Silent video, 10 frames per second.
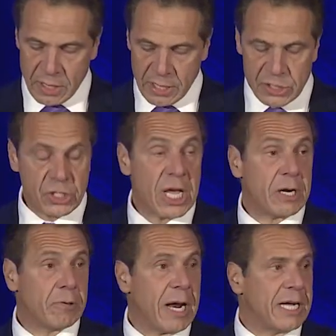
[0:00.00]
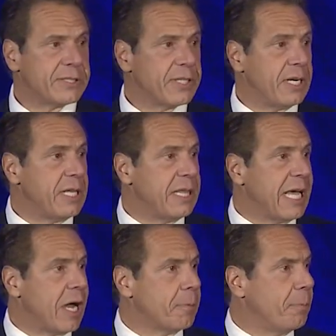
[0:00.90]
The generosity,
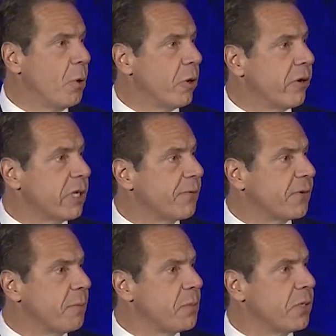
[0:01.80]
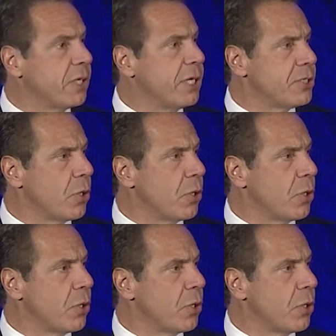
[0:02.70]
the outpouring of communities